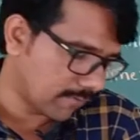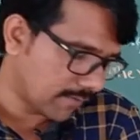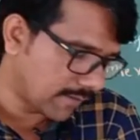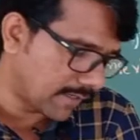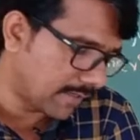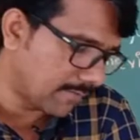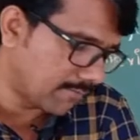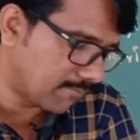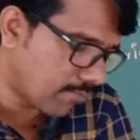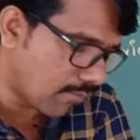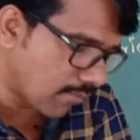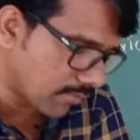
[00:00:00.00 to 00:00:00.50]

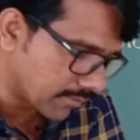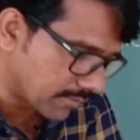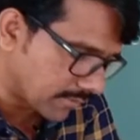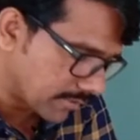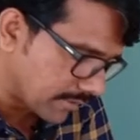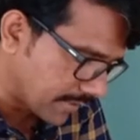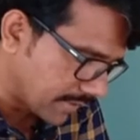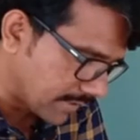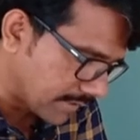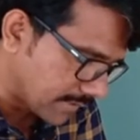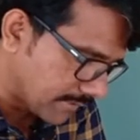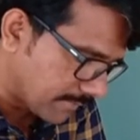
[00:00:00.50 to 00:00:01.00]
Very
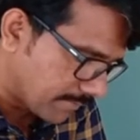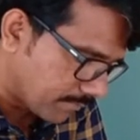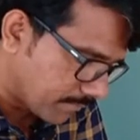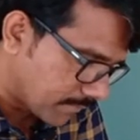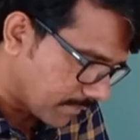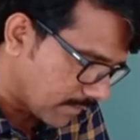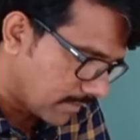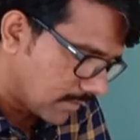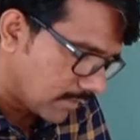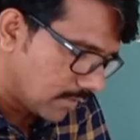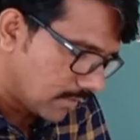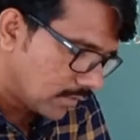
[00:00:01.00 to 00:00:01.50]
important it is.
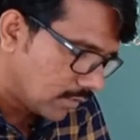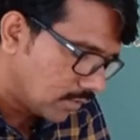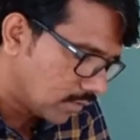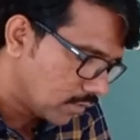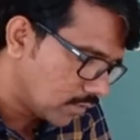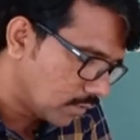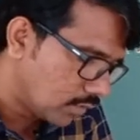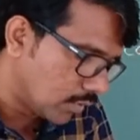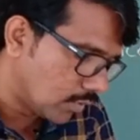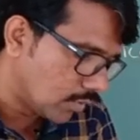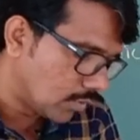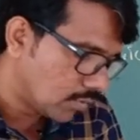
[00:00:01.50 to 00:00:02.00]

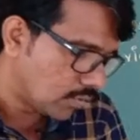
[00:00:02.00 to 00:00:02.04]
So